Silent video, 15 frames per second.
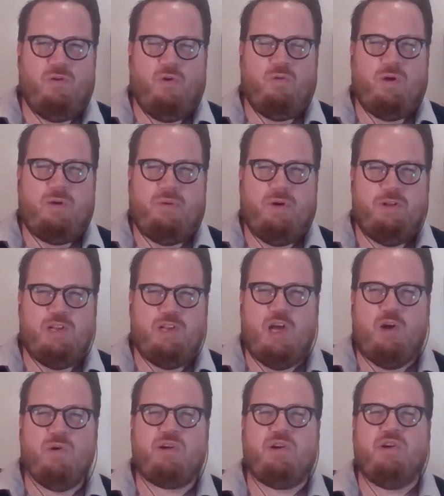
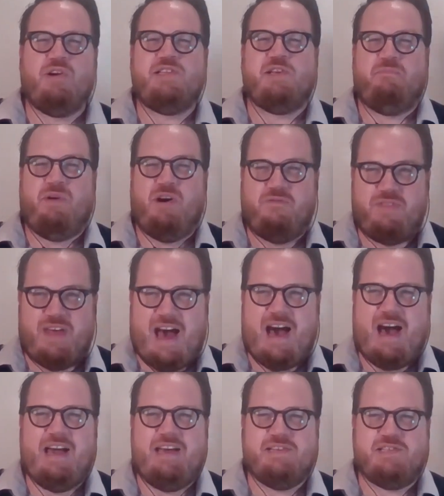lower goods above the
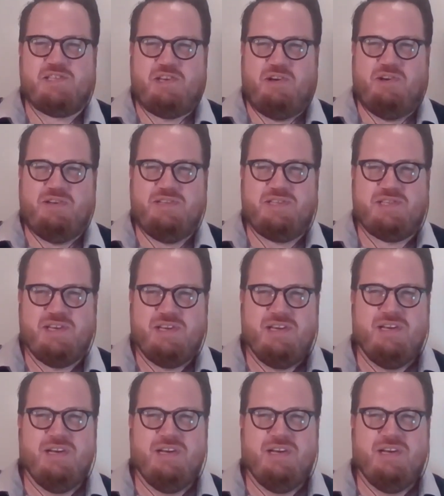highest goods.